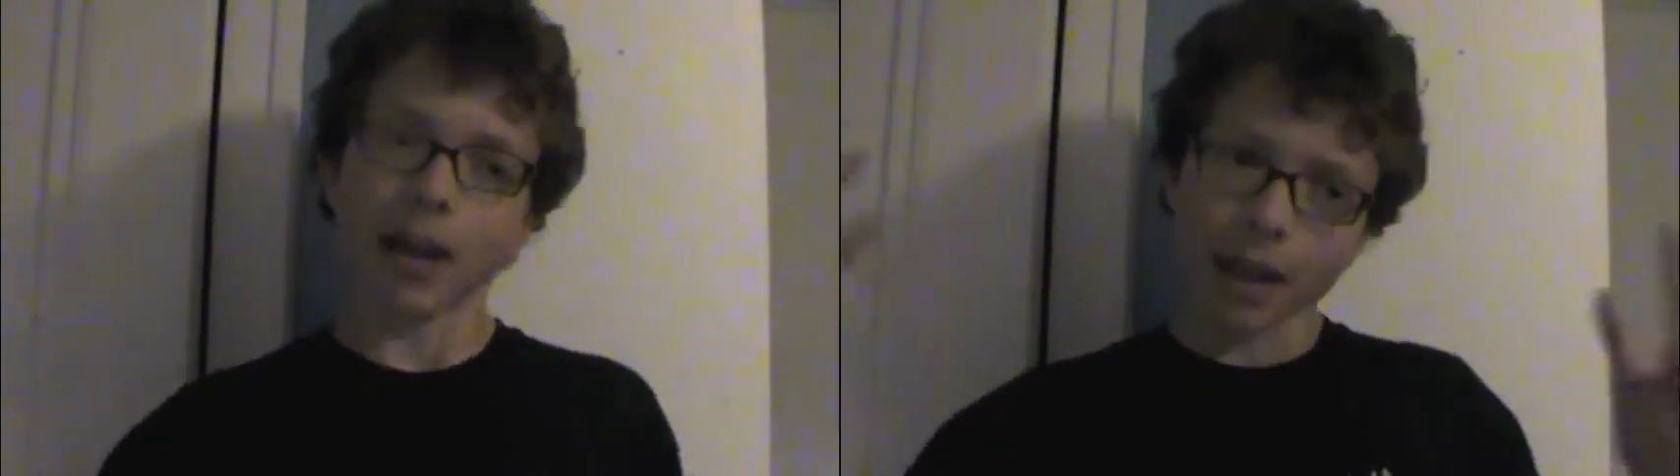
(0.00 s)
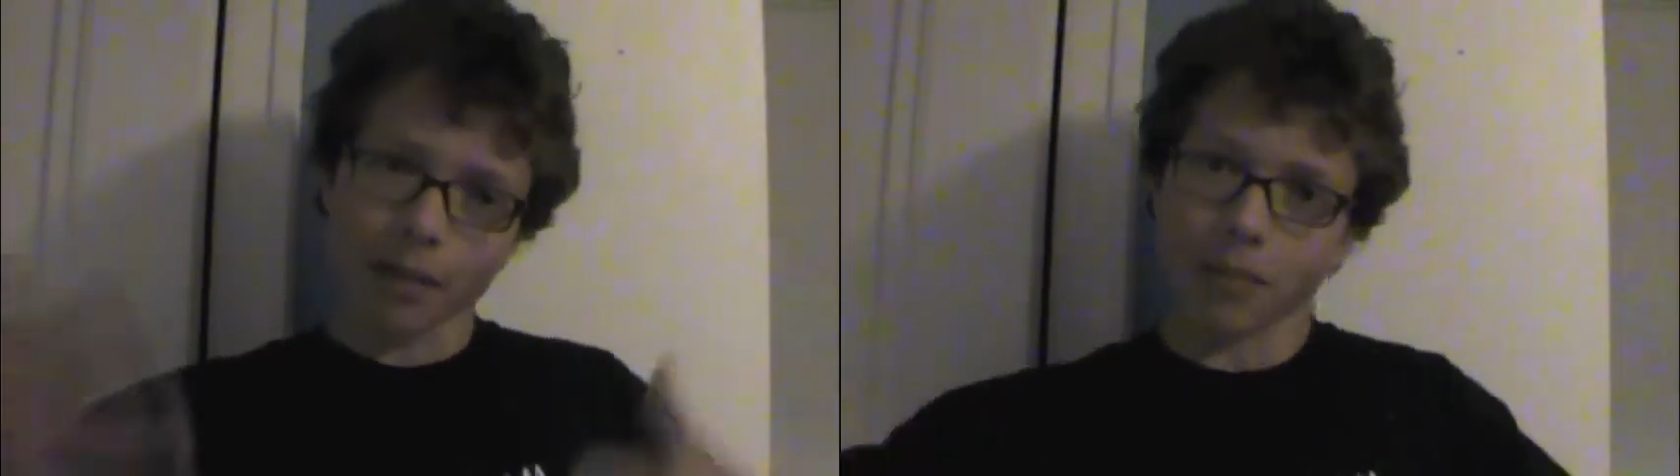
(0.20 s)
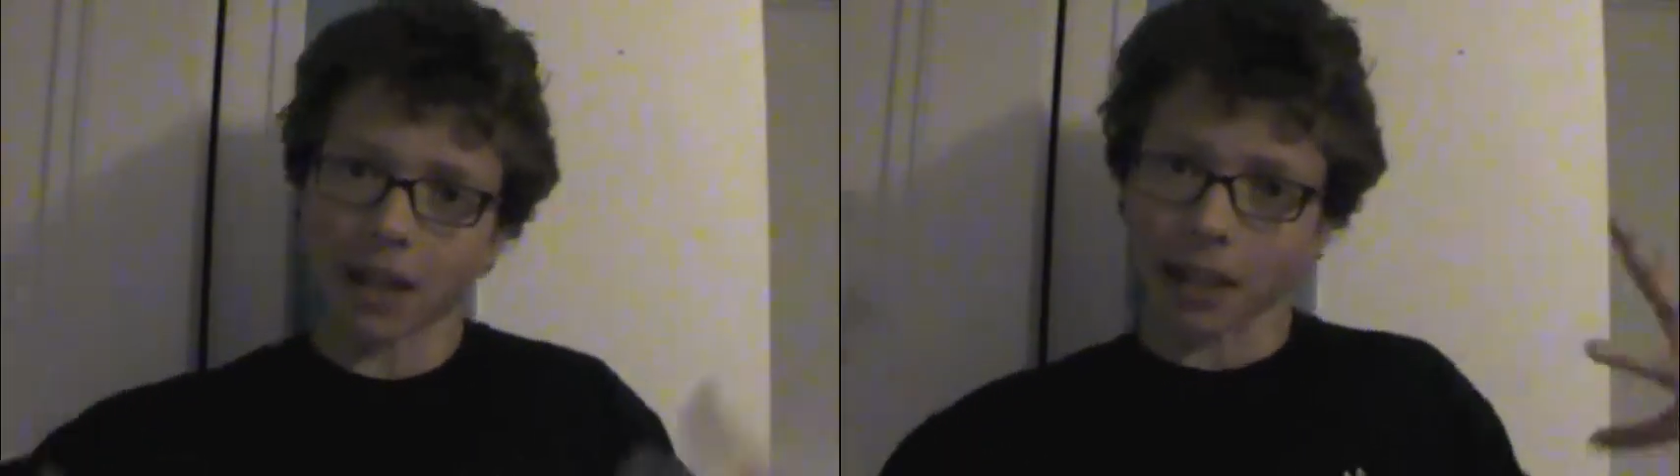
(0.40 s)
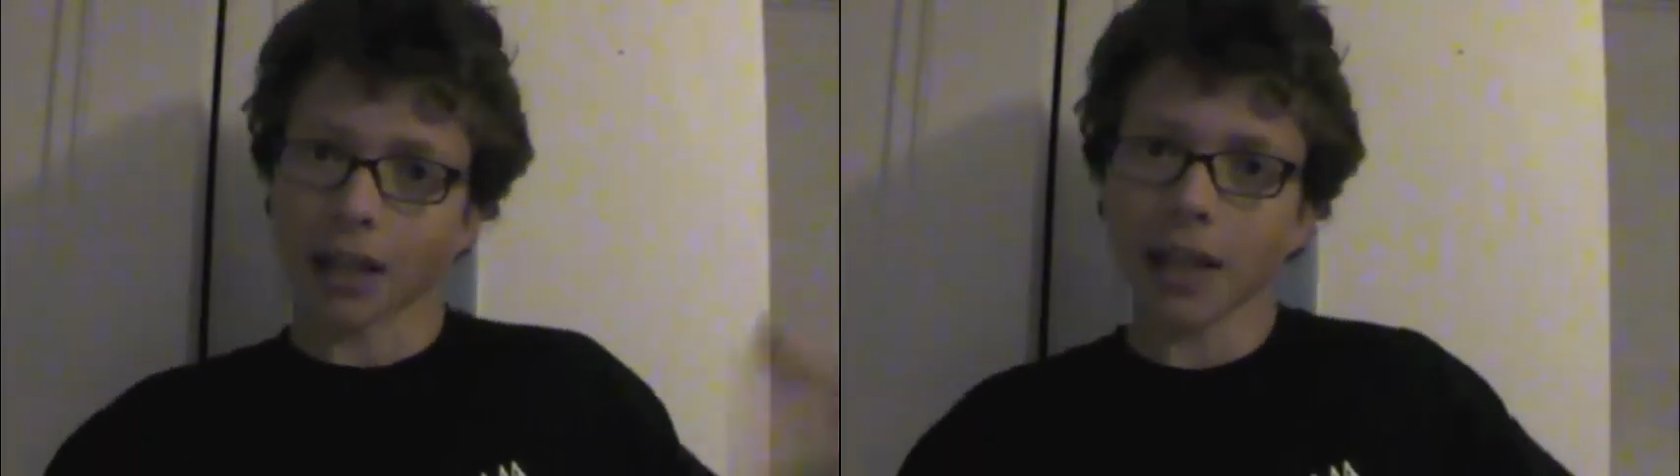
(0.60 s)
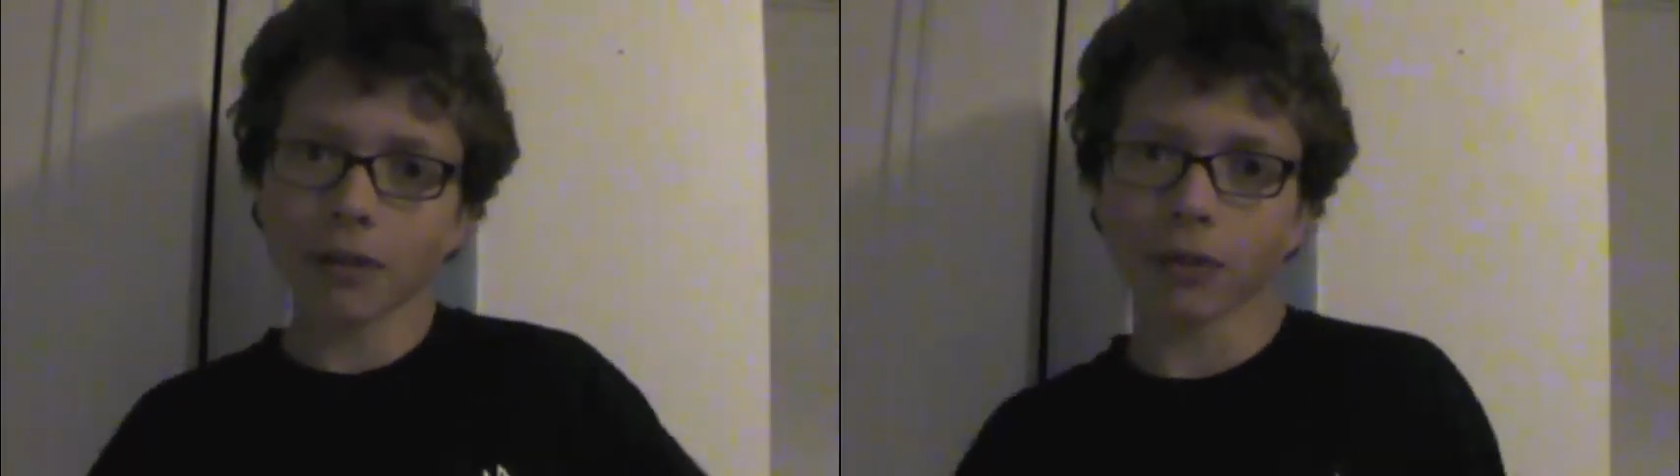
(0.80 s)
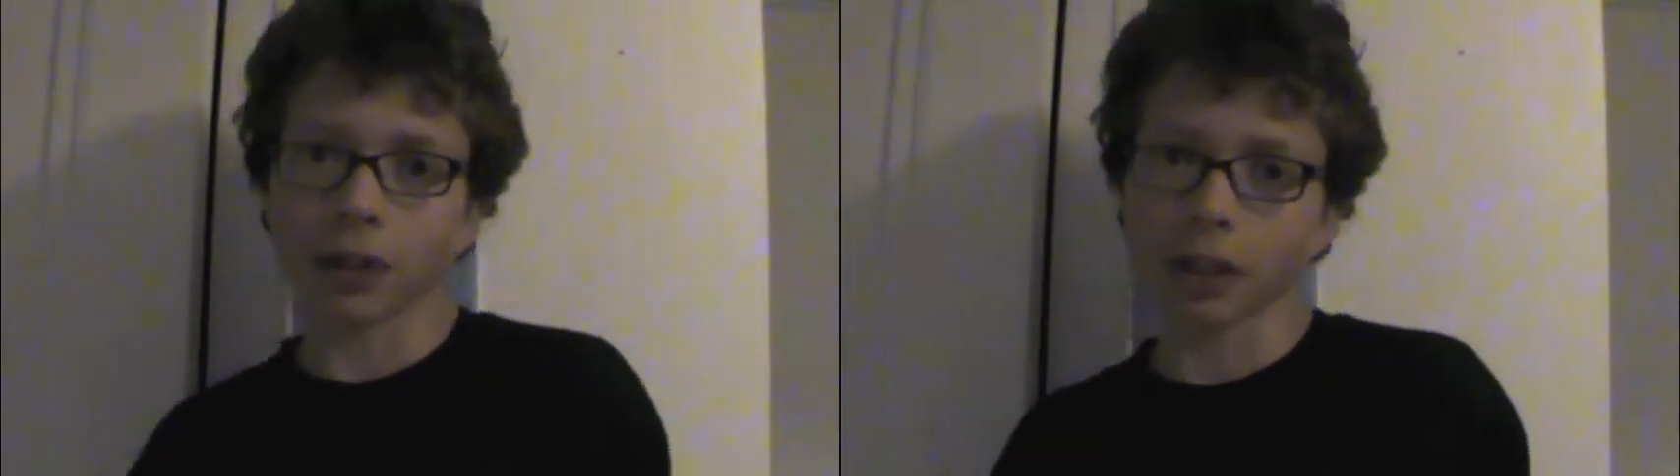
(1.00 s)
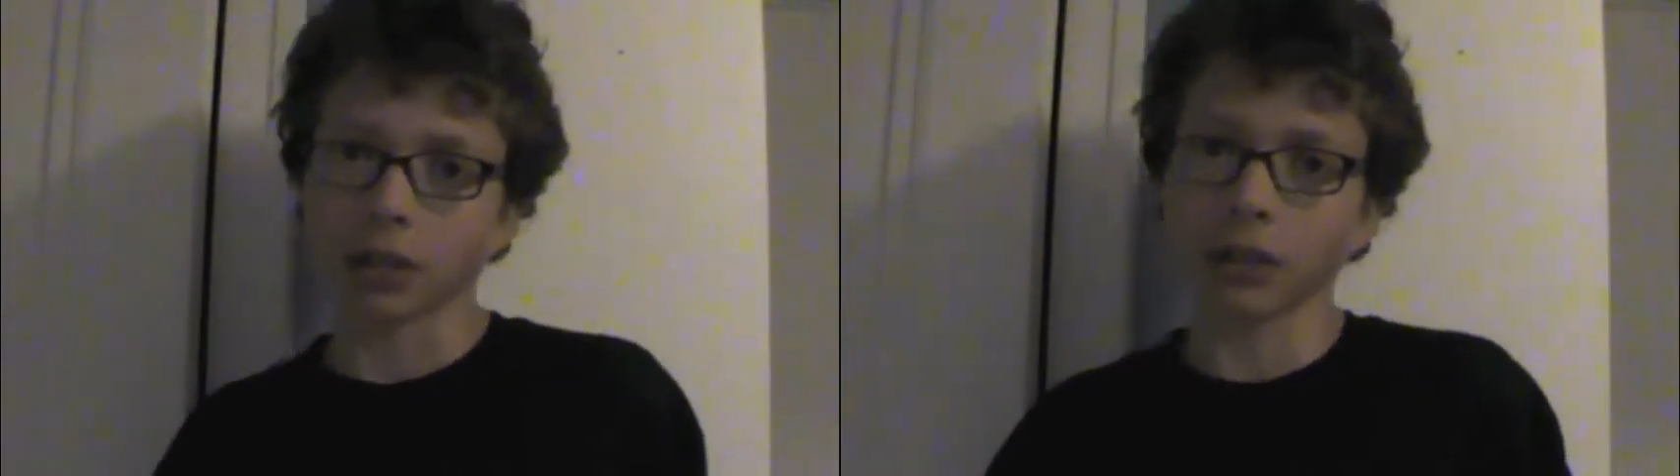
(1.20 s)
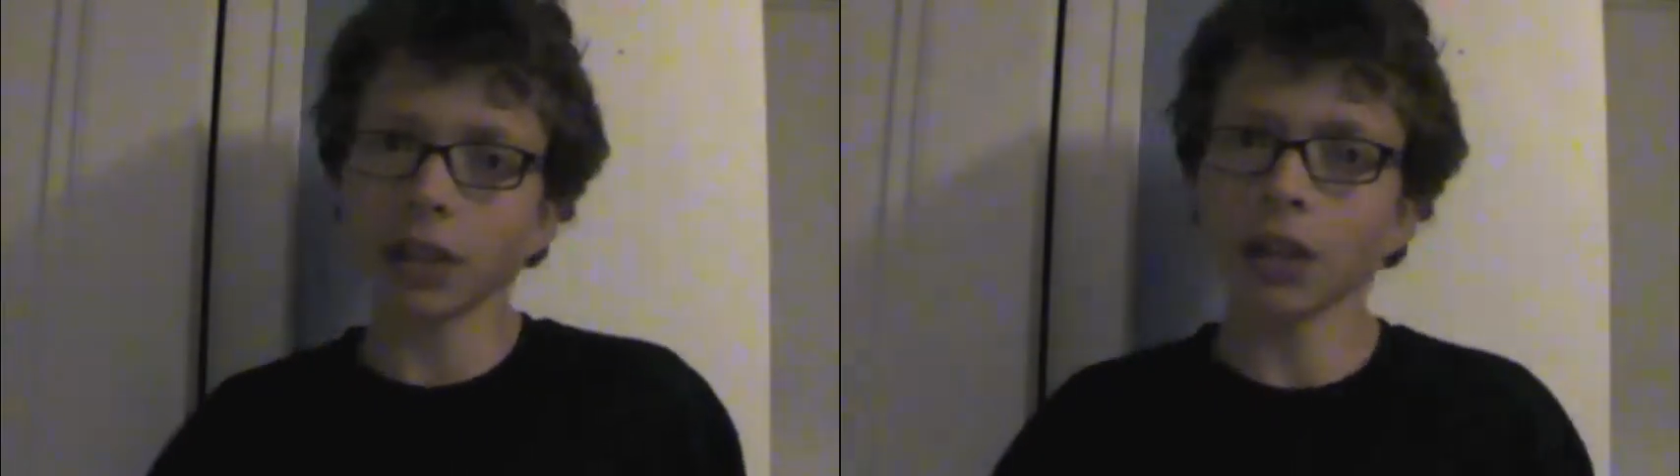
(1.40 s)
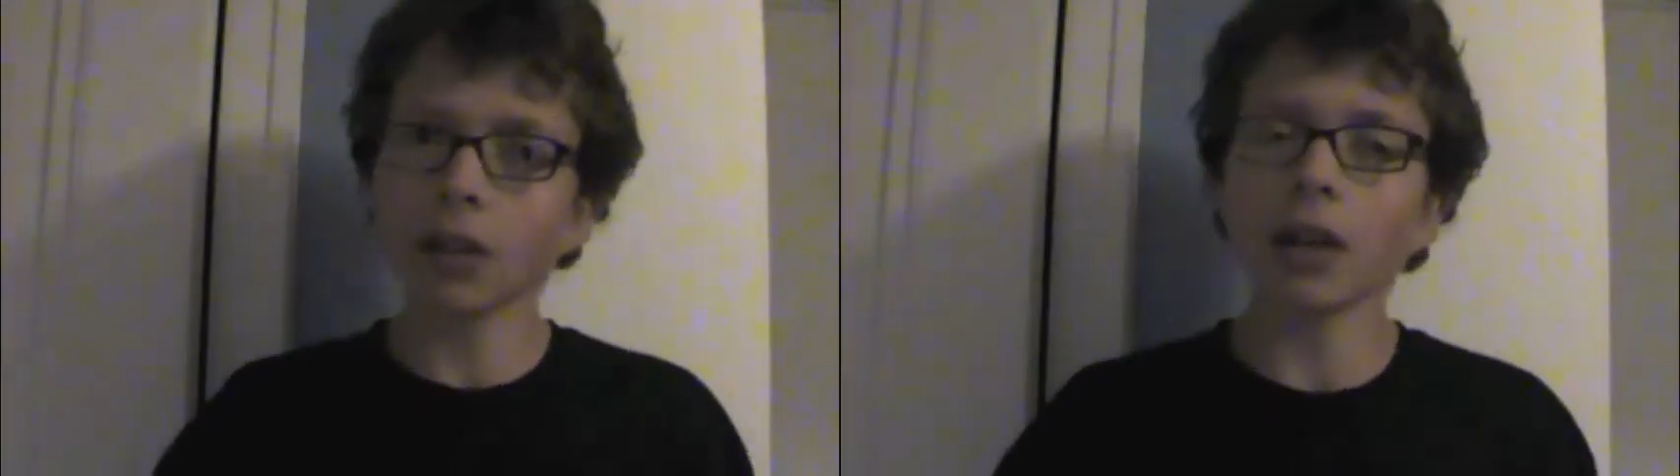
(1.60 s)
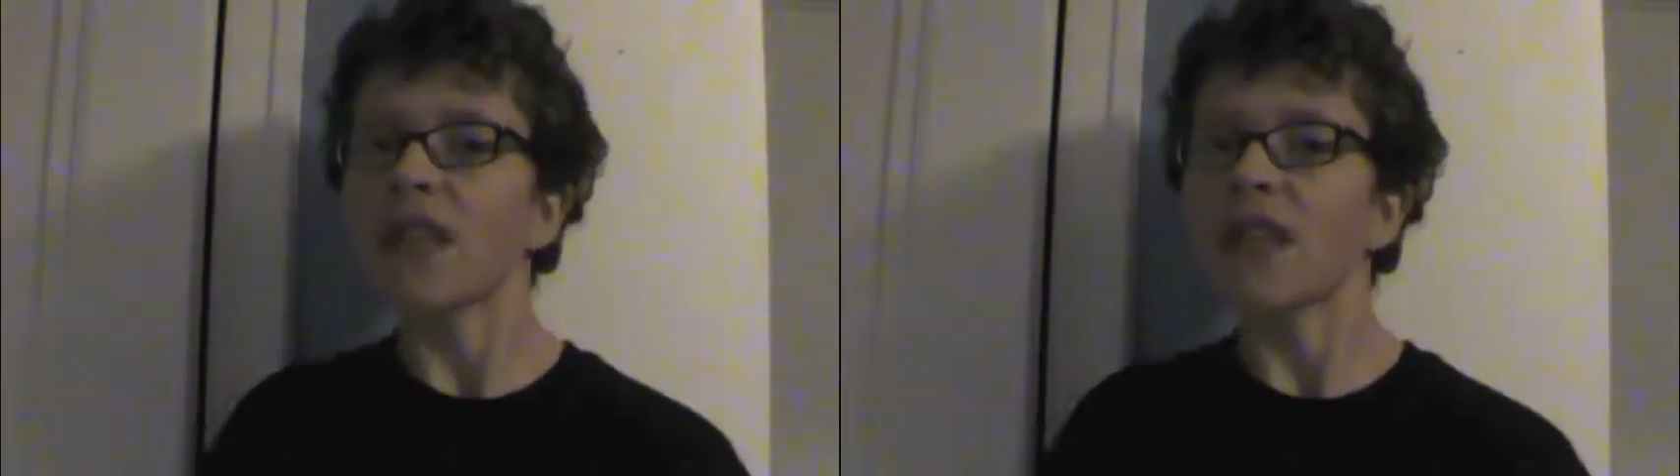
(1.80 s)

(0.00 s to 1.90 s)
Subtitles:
I am back again for another video.